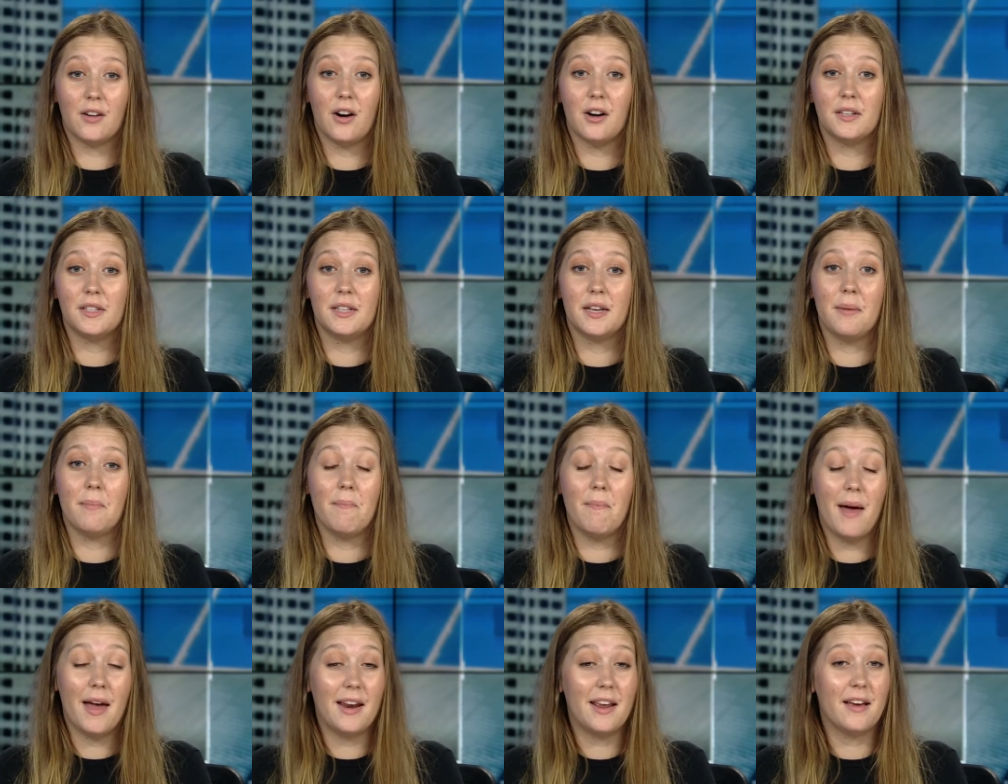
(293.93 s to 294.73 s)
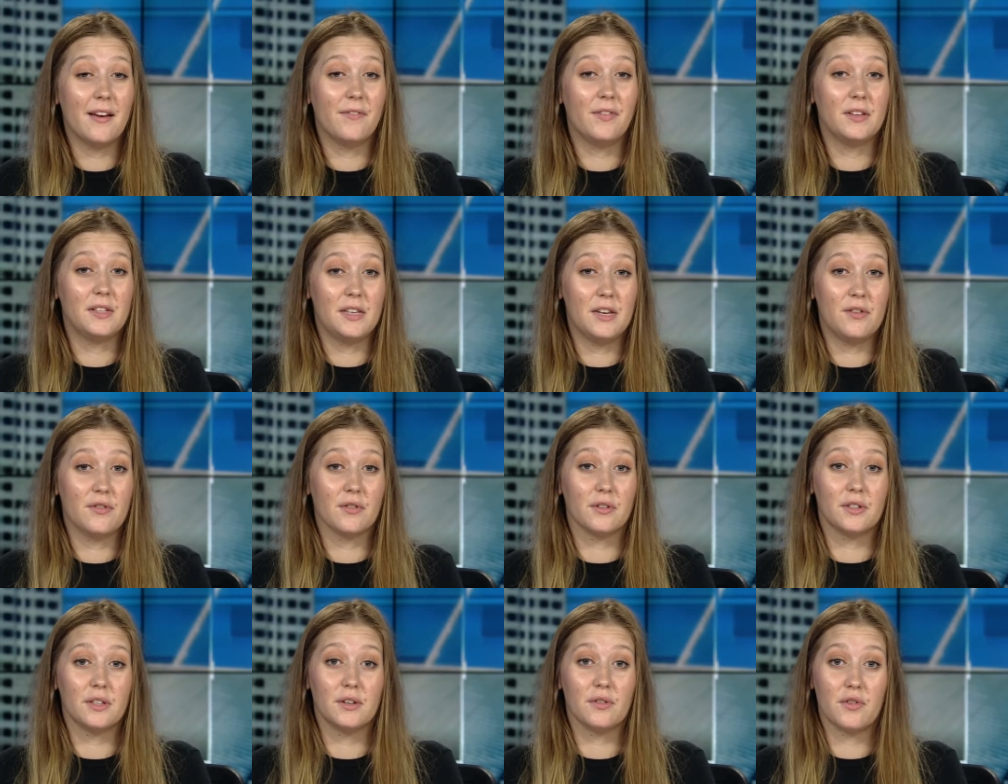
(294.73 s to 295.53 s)
costing many of the
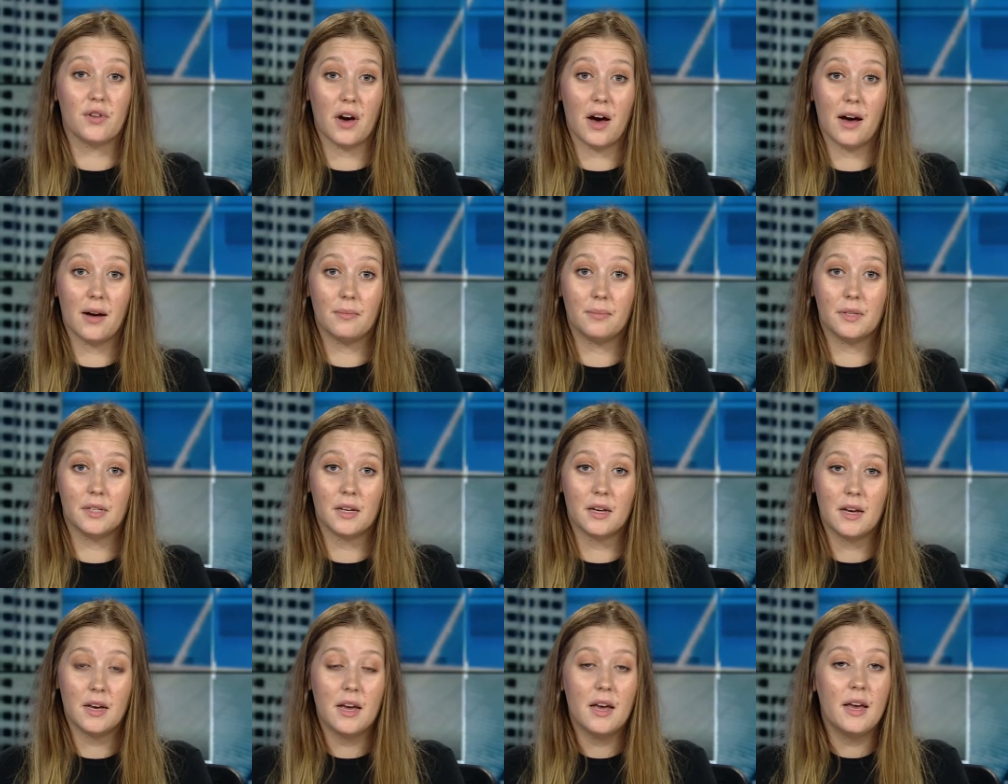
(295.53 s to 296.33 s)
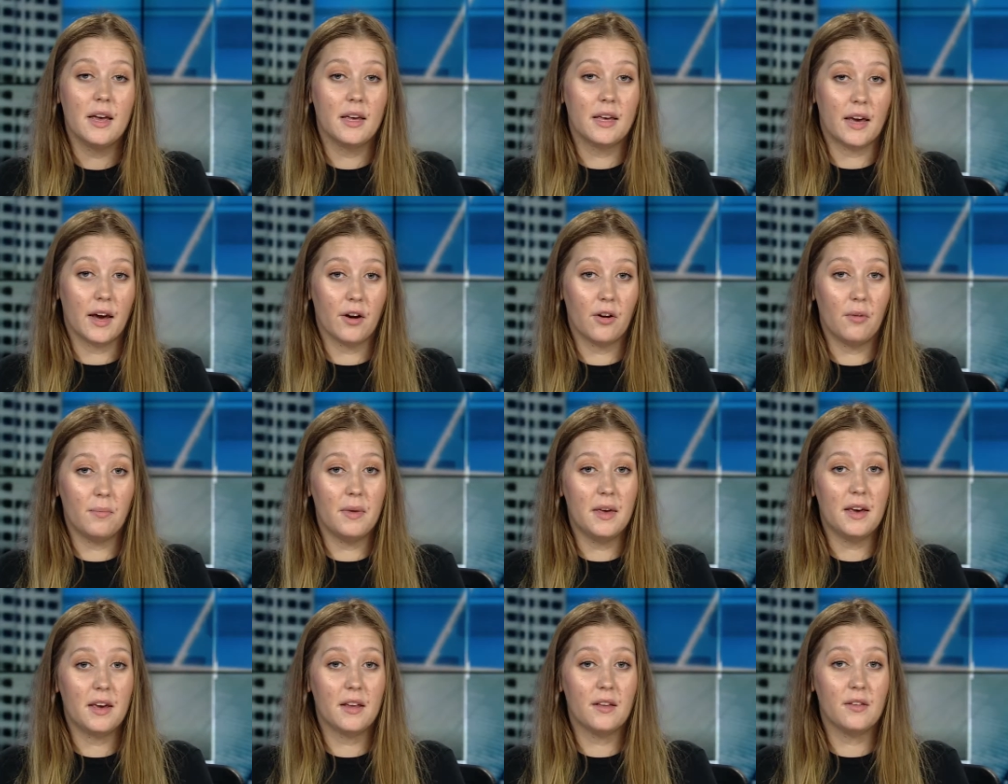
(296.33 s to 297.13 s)
teachers their jobs. Carole
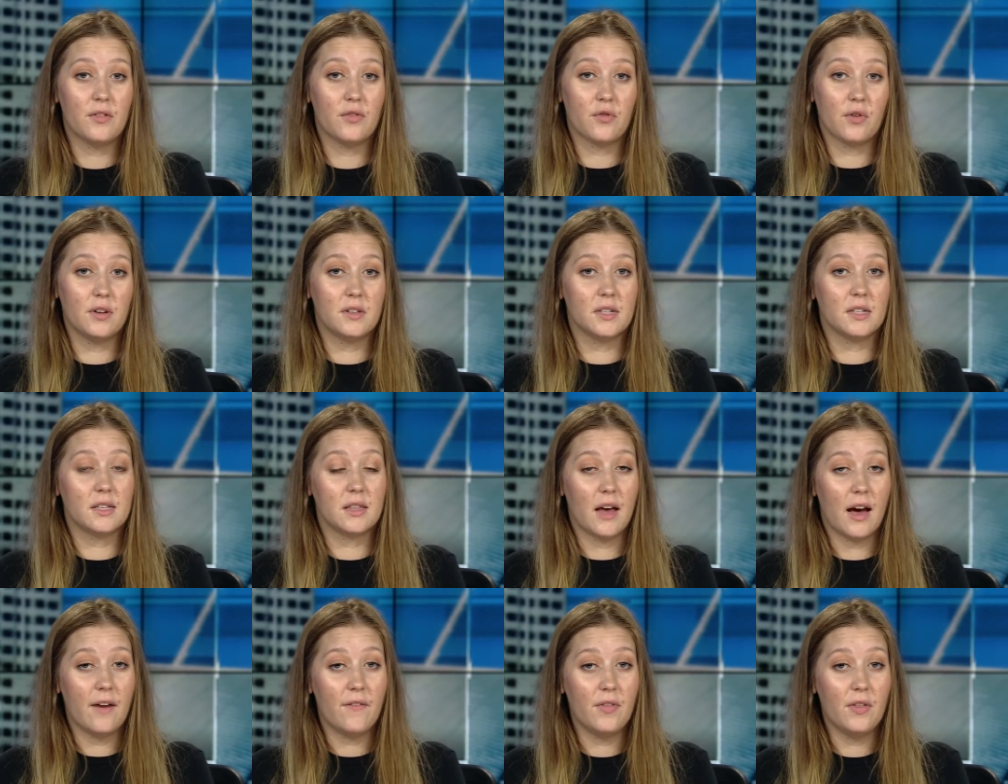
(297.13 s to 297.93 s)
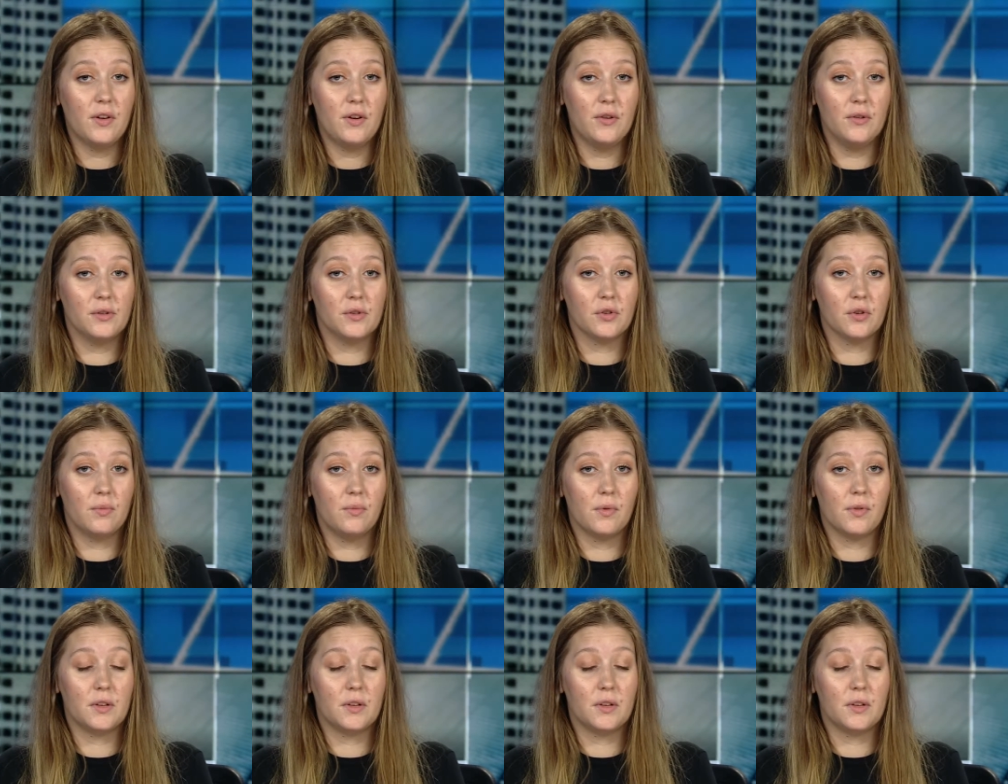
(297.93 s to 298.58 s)
Meekins joins us live in the newsroom